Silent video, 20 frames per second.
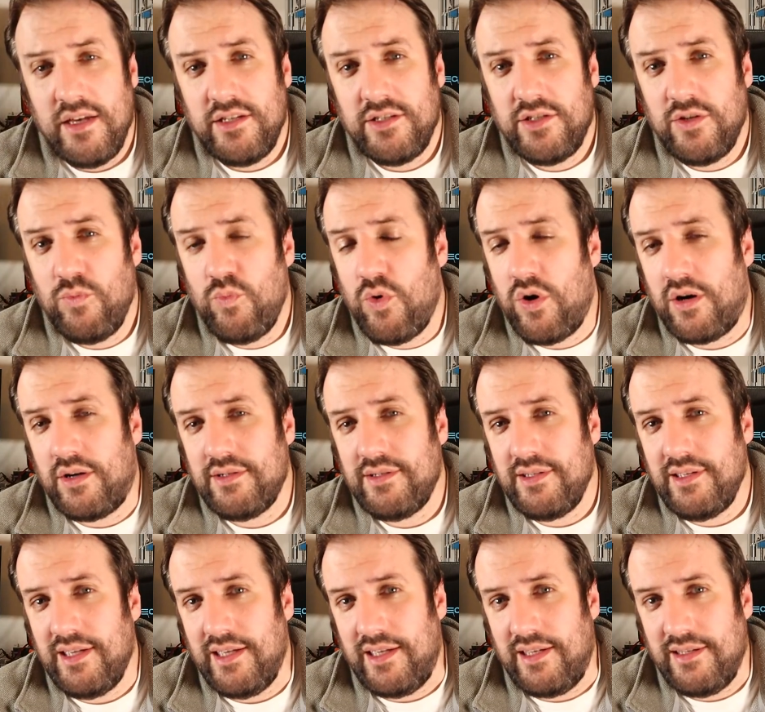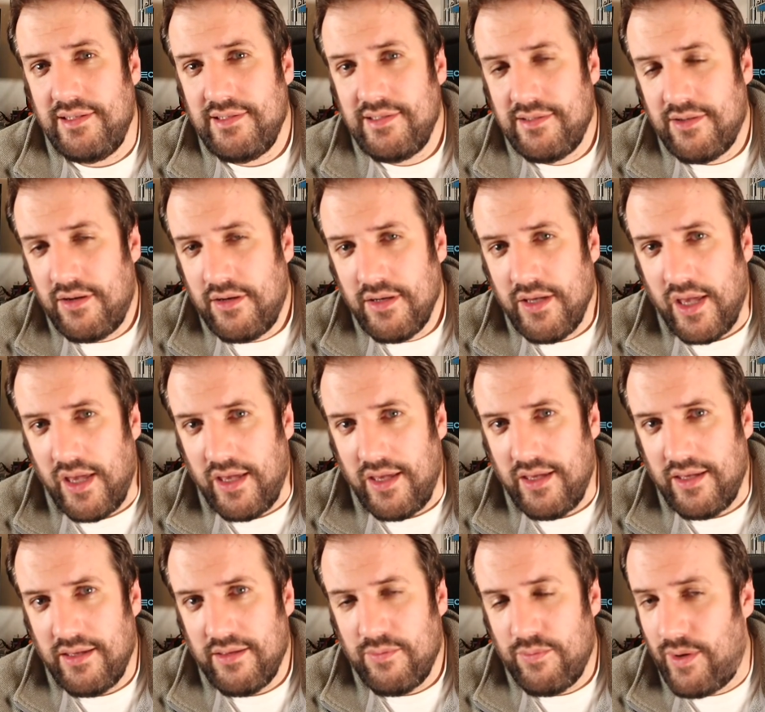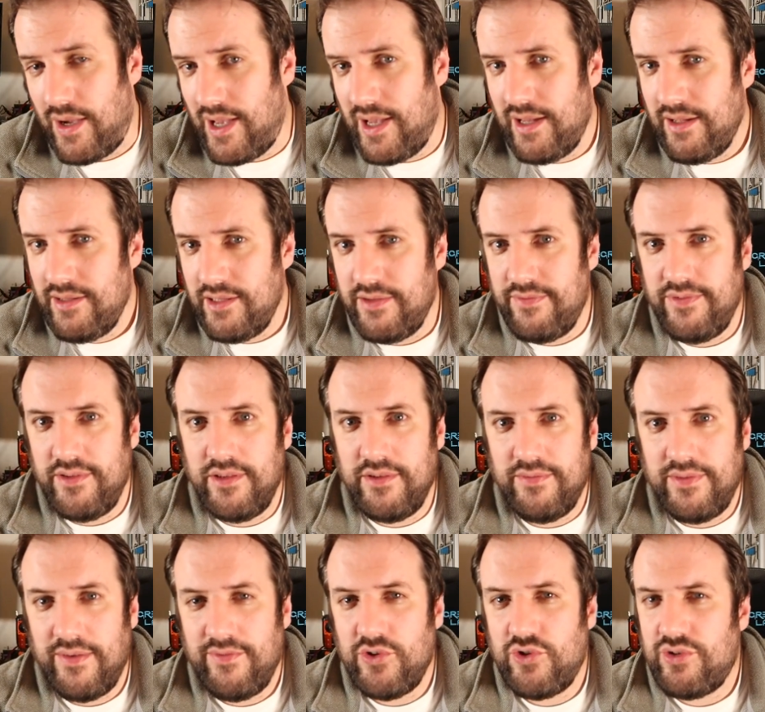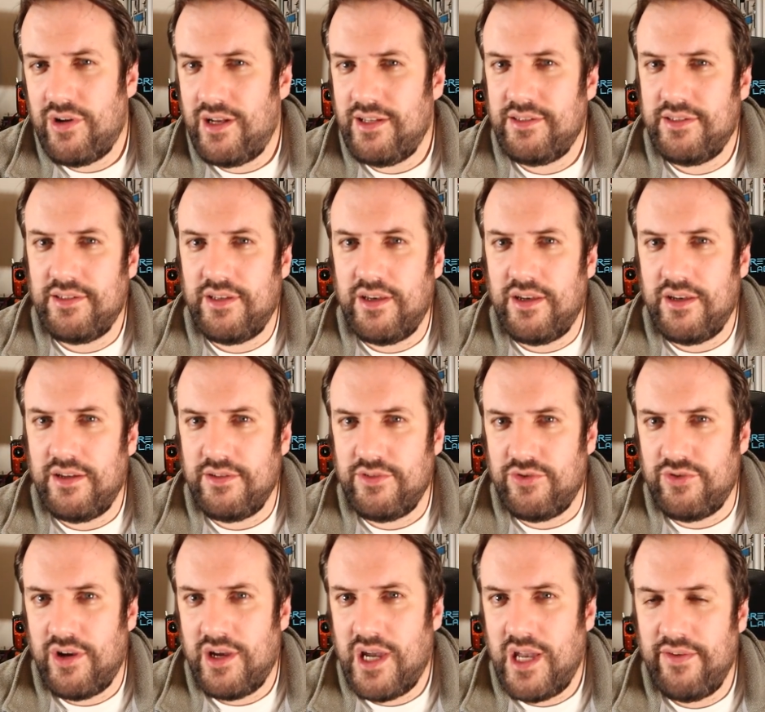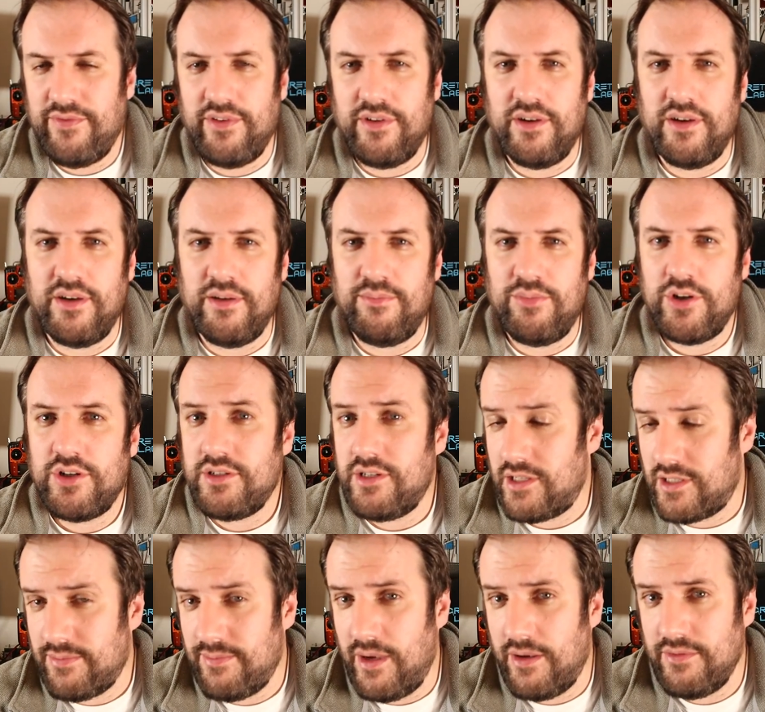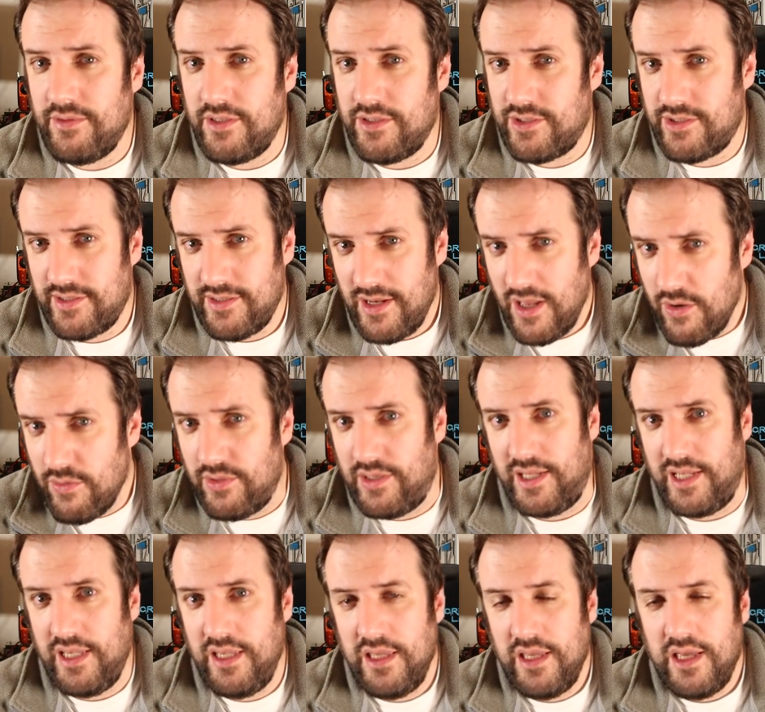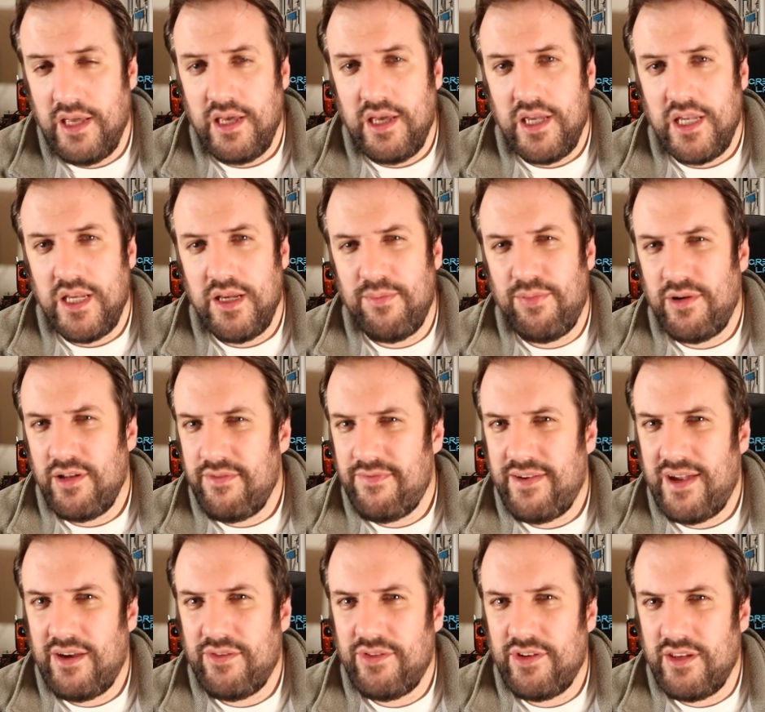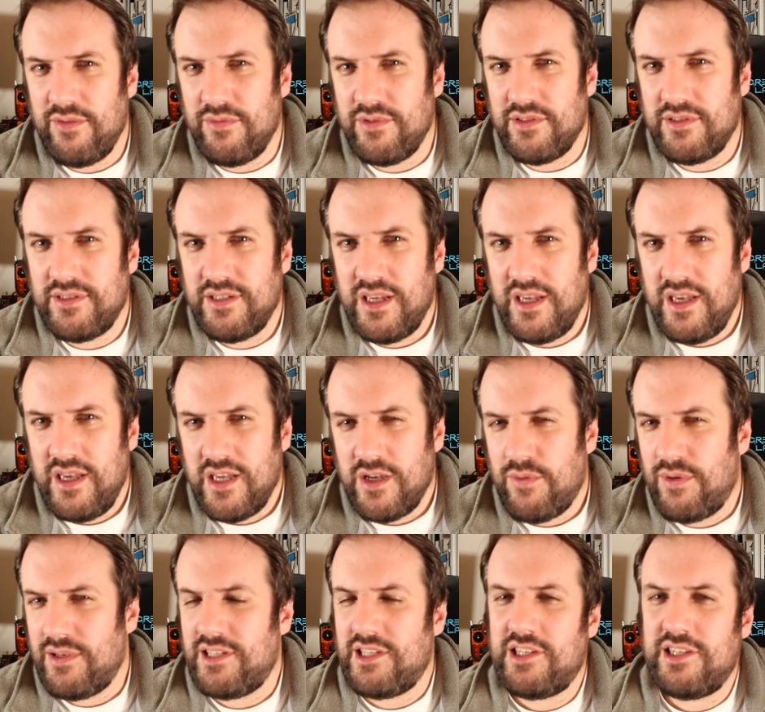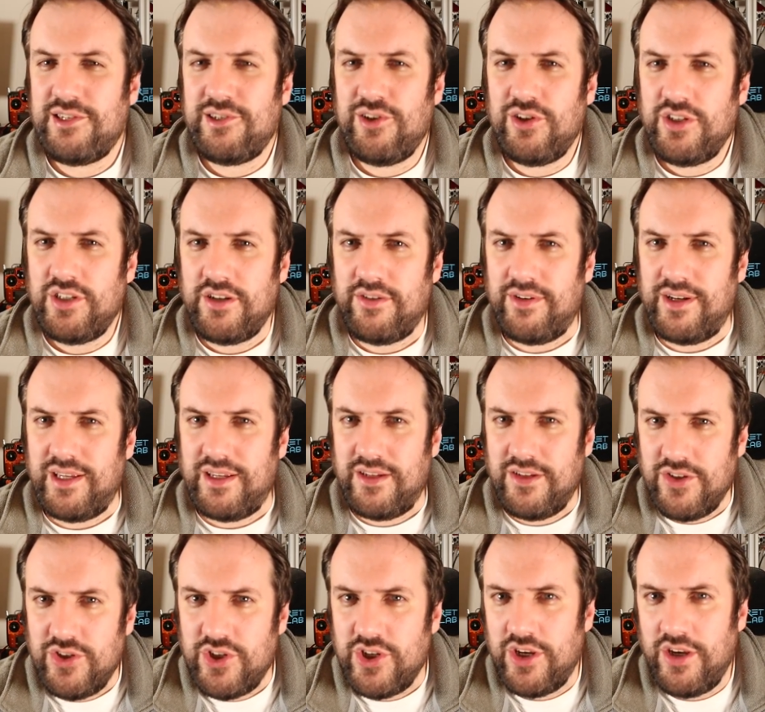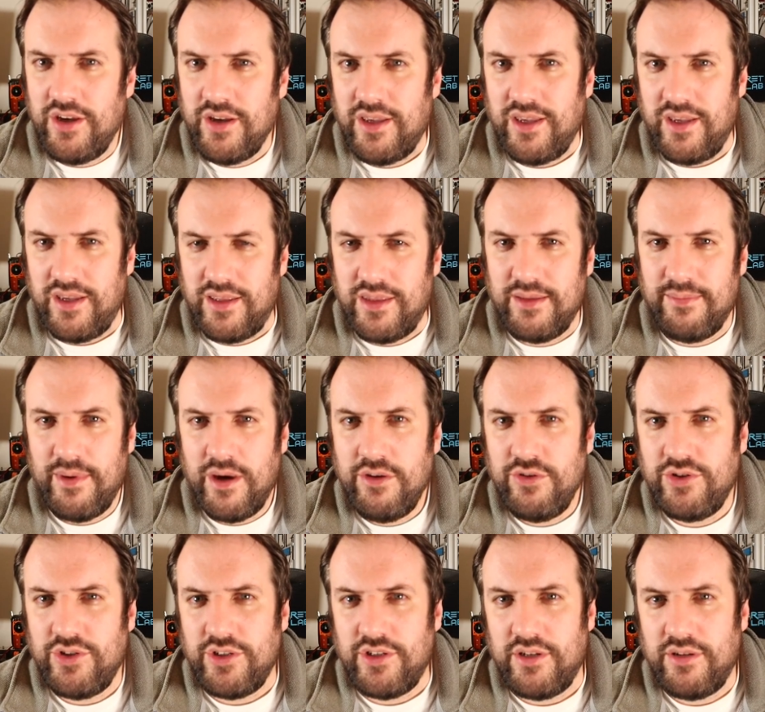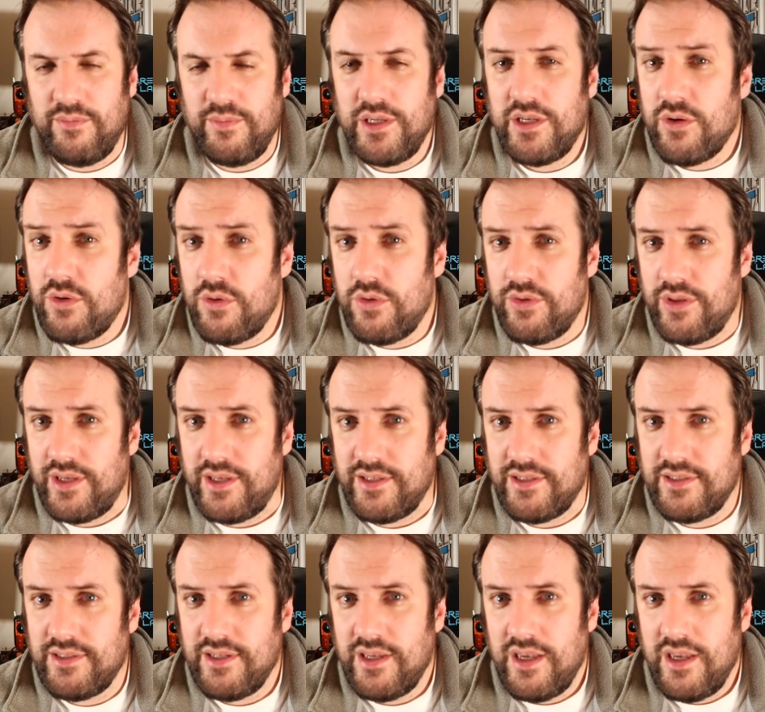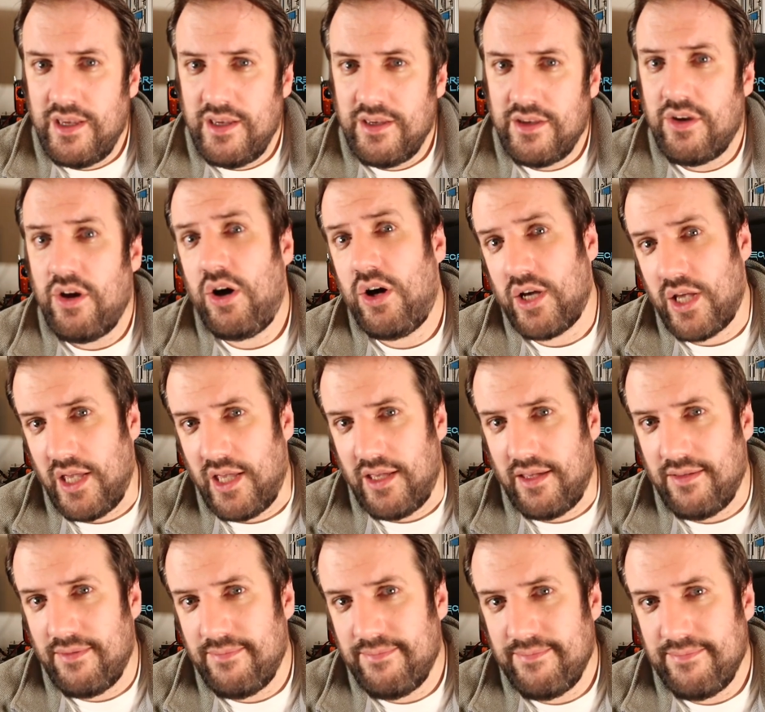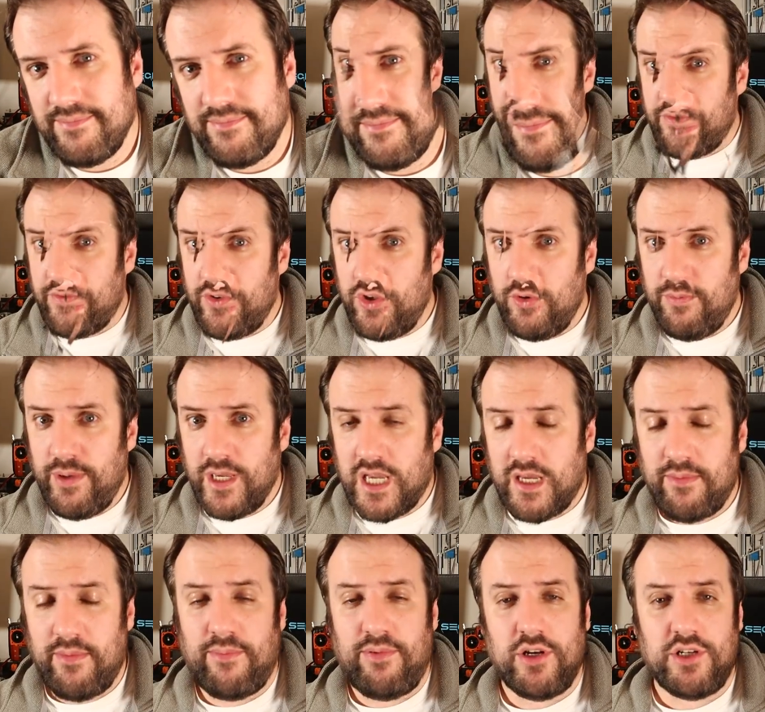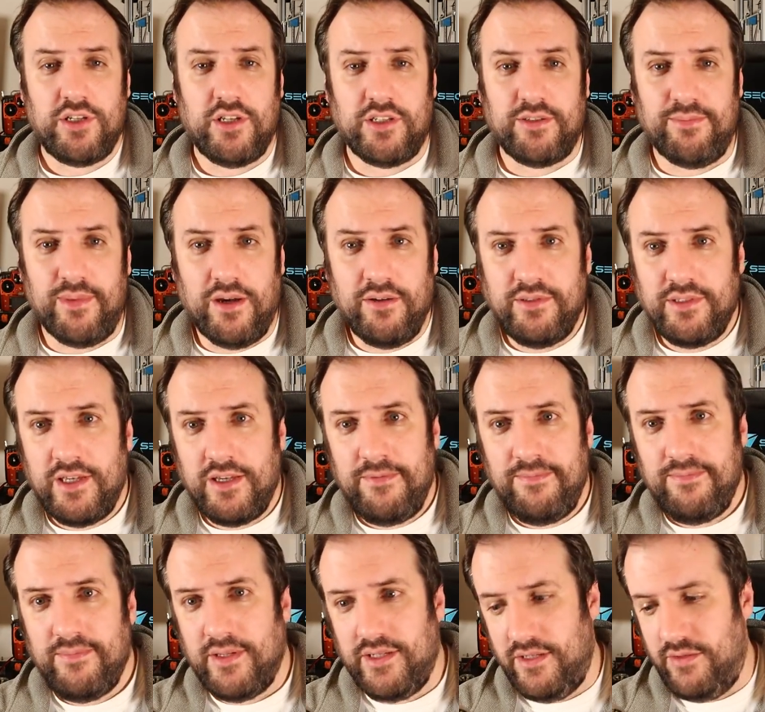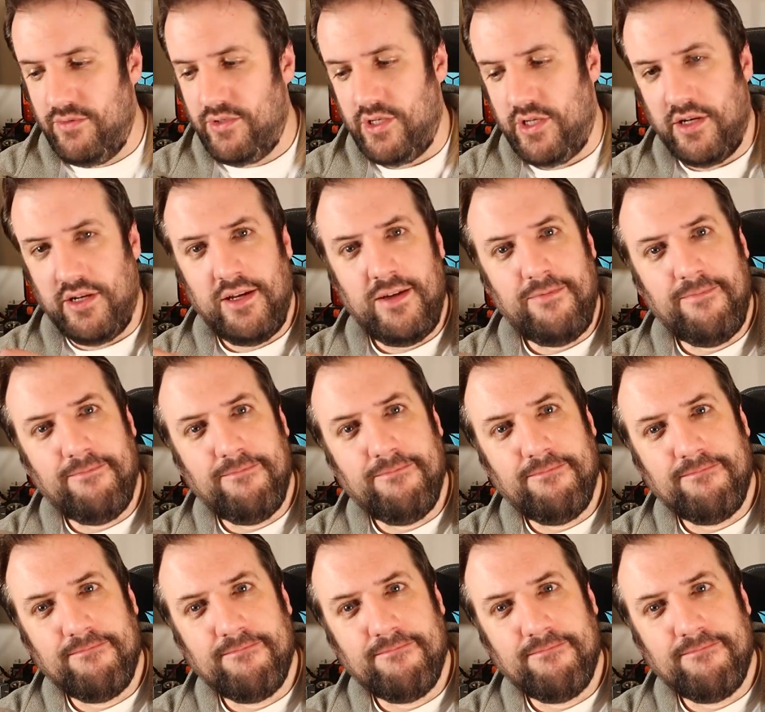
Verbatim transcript: So what is cogging? Well, if you've ever tried to drive a brushless motor slowly, you probably found that it was quite stuttery and jerky in the motion, and we call this cogging. If you pick up a brushless motor when you turn it,